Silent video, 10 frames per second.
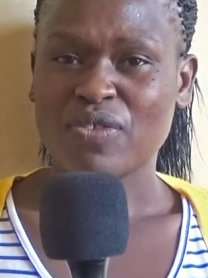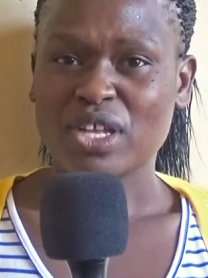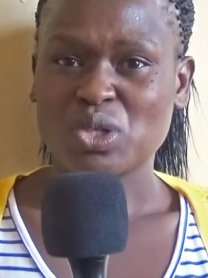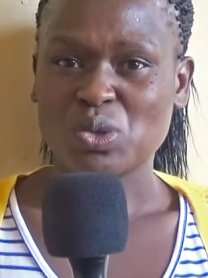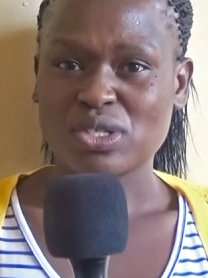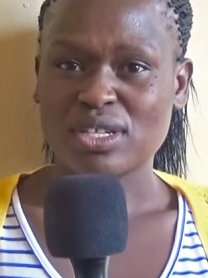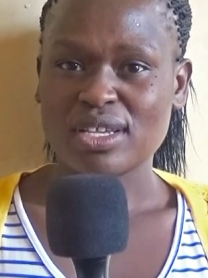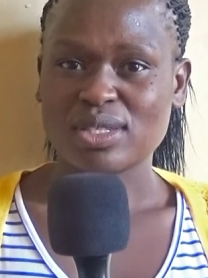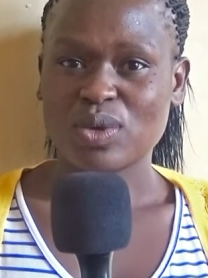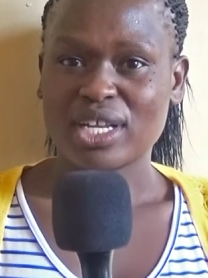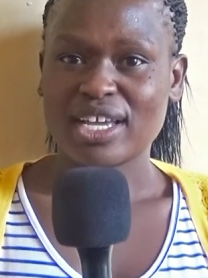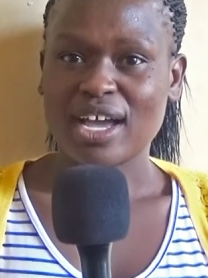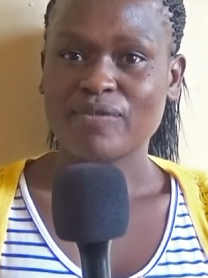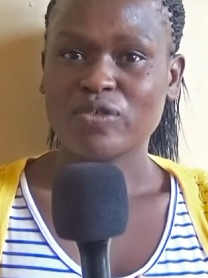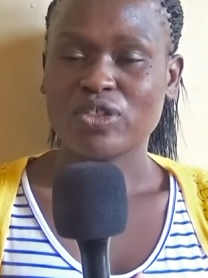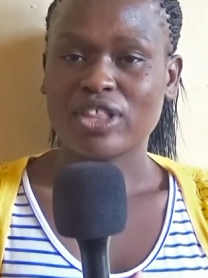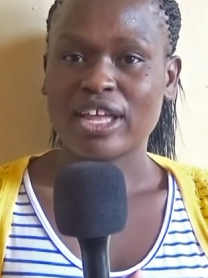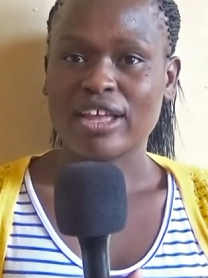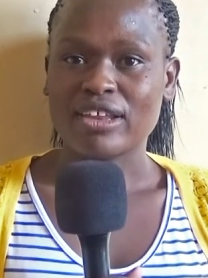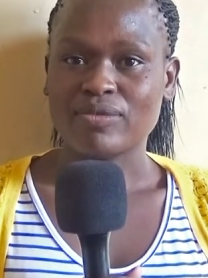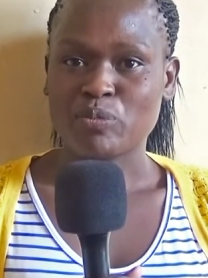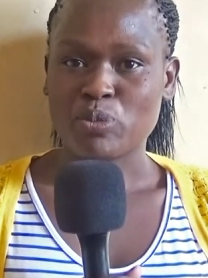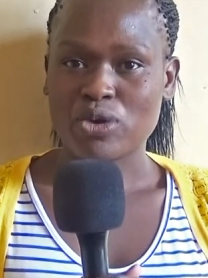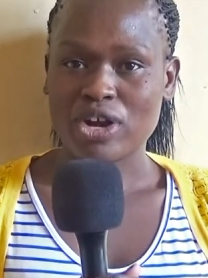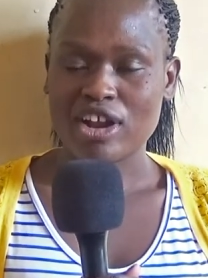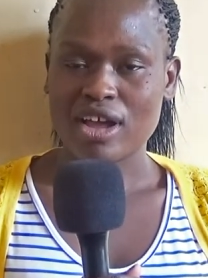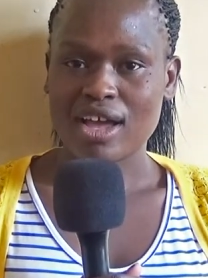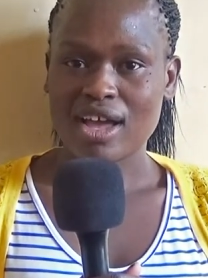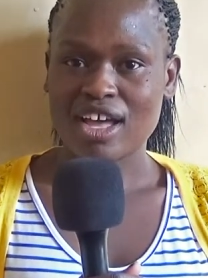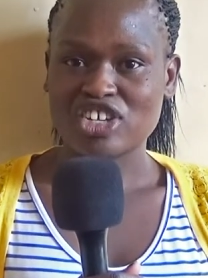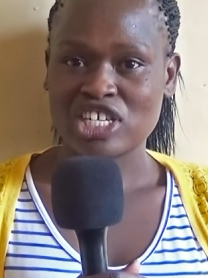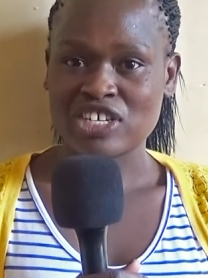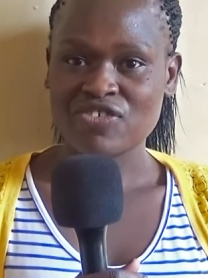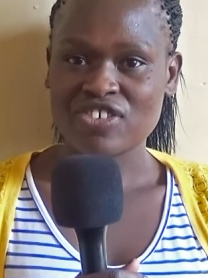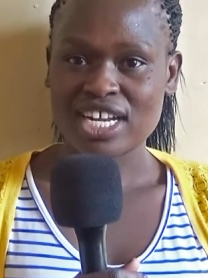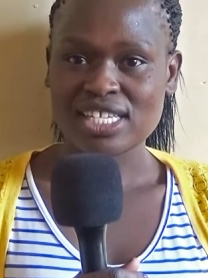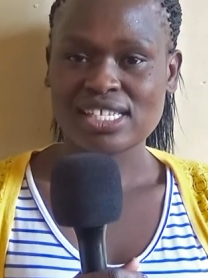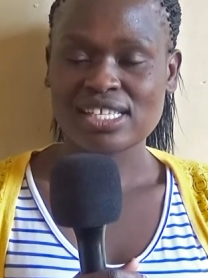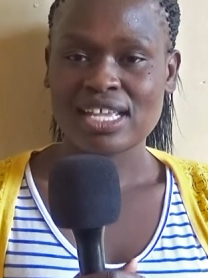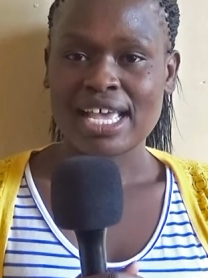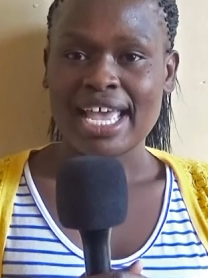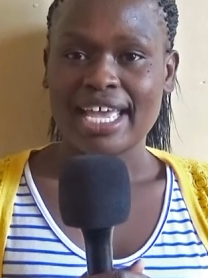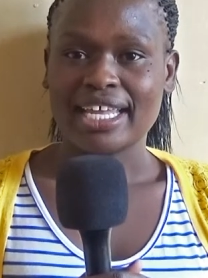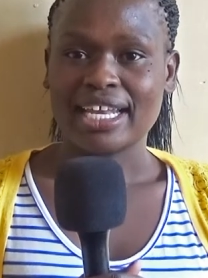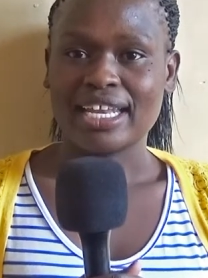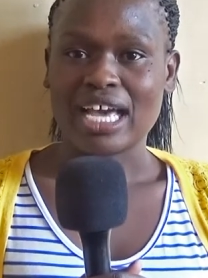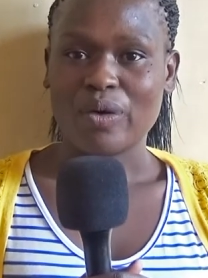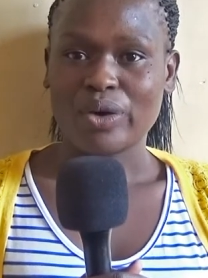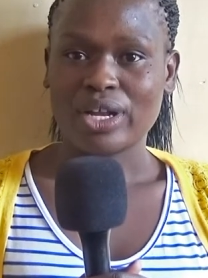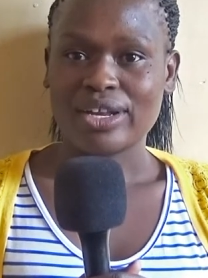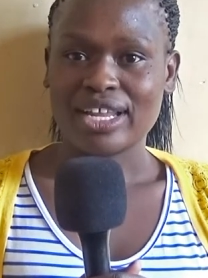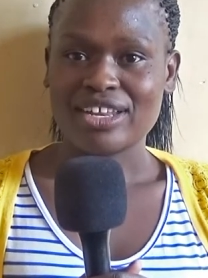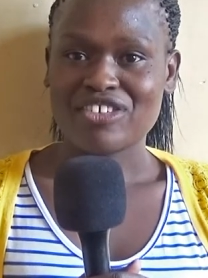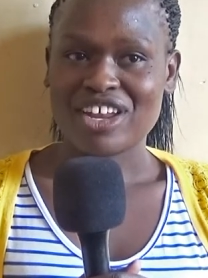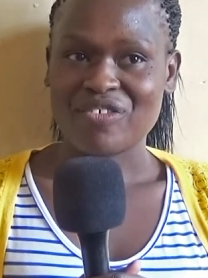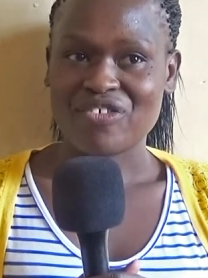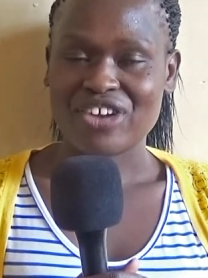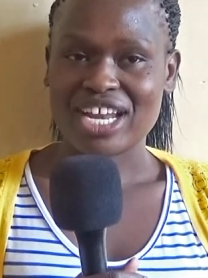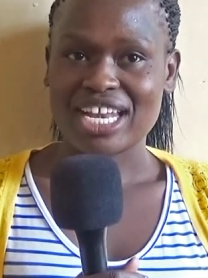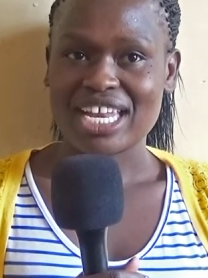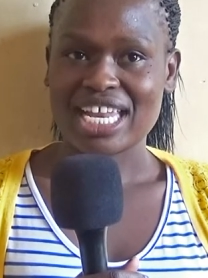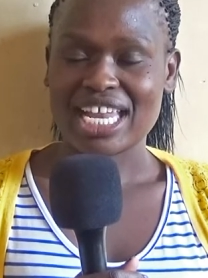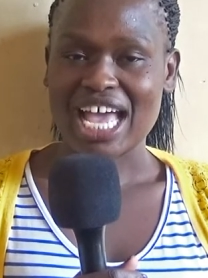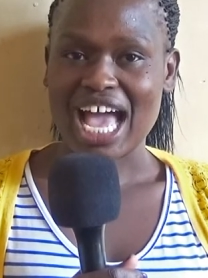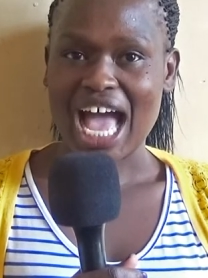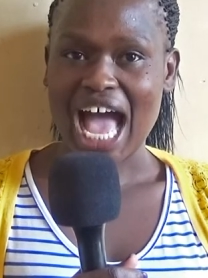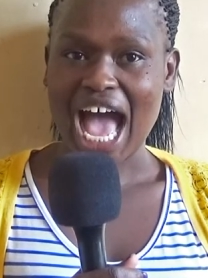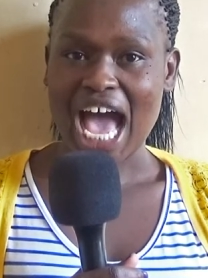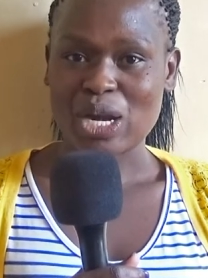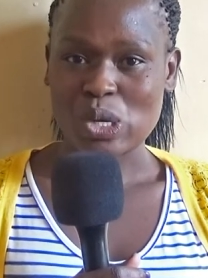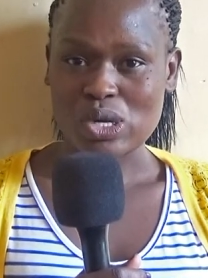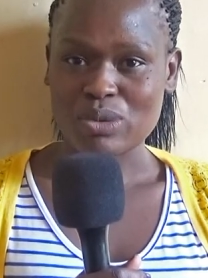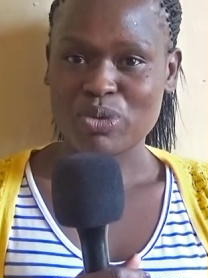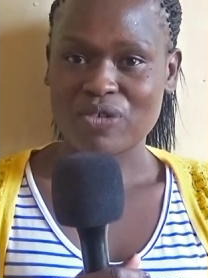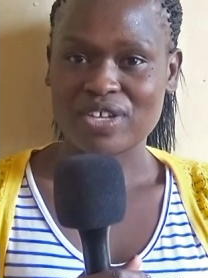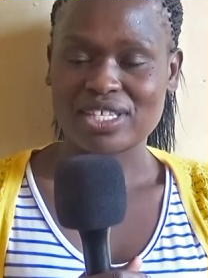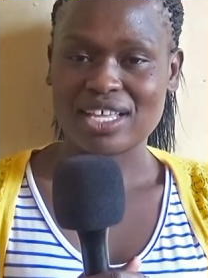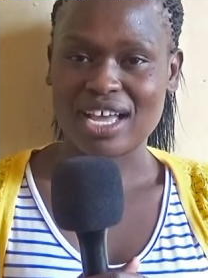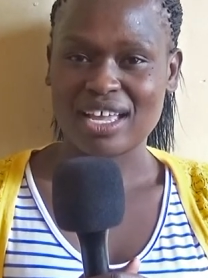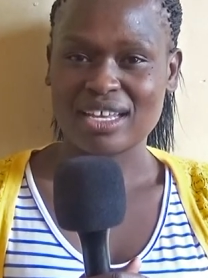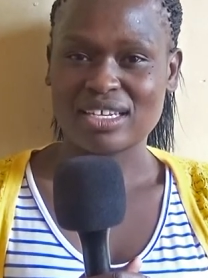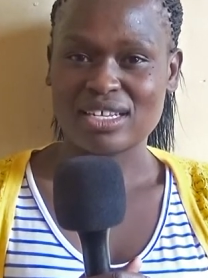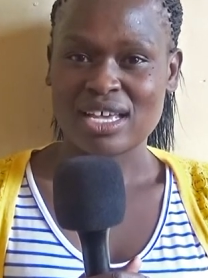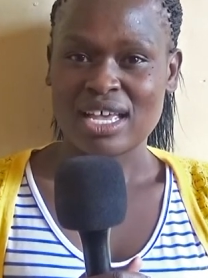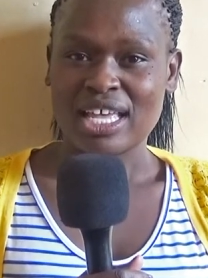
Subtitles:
Tuesdays we had come for the prayer deliverance, and our daddy reverend Aaron prophesied,